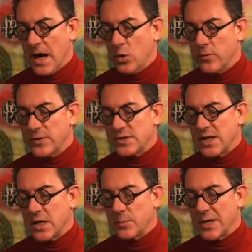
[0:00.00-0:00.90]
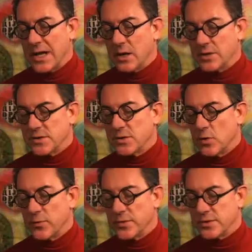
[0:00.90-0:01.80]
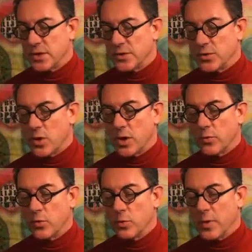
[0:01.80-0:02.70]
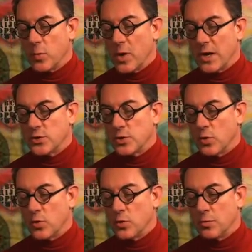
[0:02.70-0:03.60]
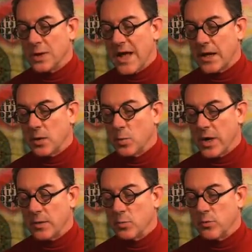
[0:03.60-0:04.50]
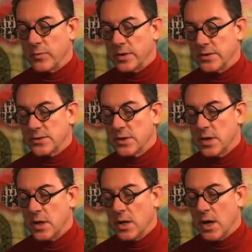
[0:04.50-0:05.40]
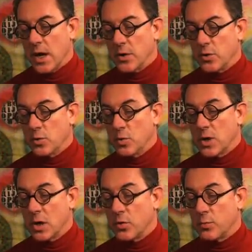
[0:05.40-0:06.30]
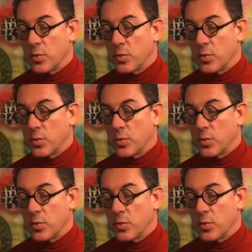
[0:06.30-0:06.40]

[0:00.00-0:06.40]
I often stayed up late on sofas in a dark room and watched old black and white movies on a new color